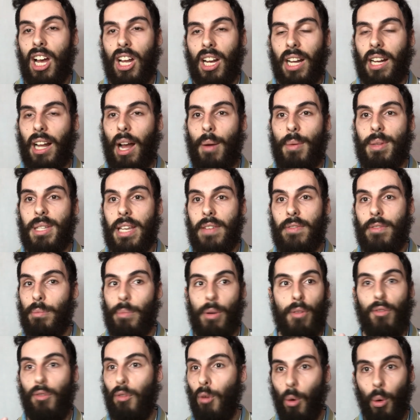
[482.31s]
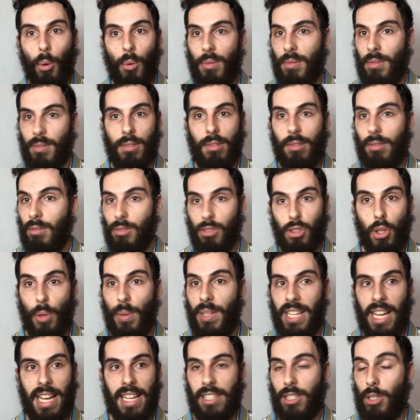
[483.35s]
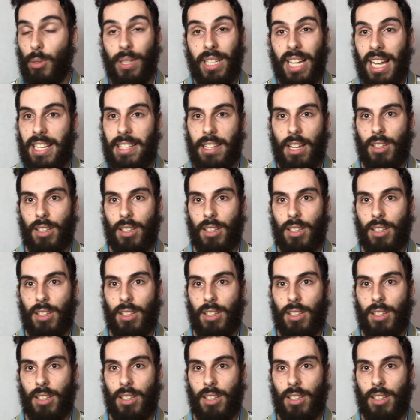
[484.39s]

Like, I was even before doing the essay,